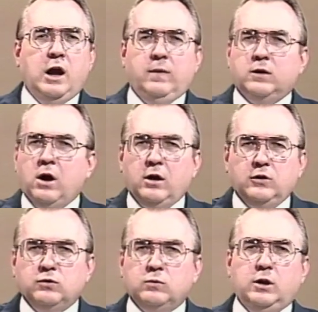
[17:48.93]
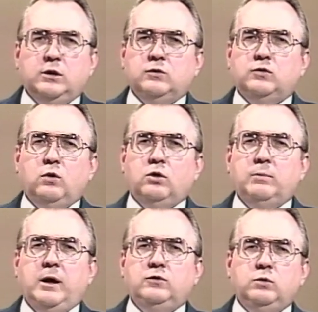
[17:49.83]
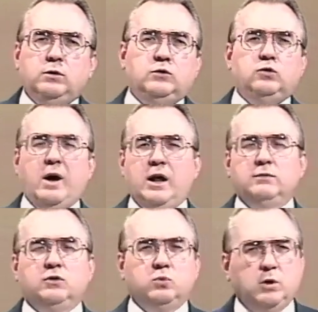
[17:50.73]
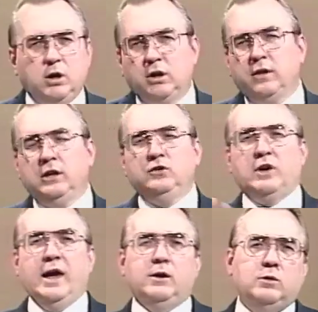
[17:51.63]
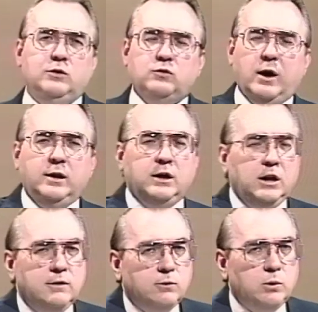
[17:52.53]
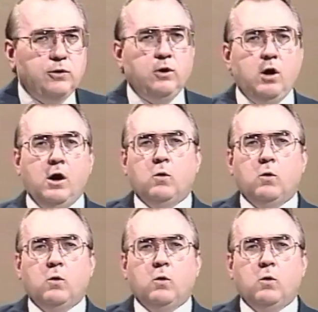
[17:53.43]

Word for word: and that God isn't really concerned about you and that you're out of His will and that He's angry and He's trying to get even with you.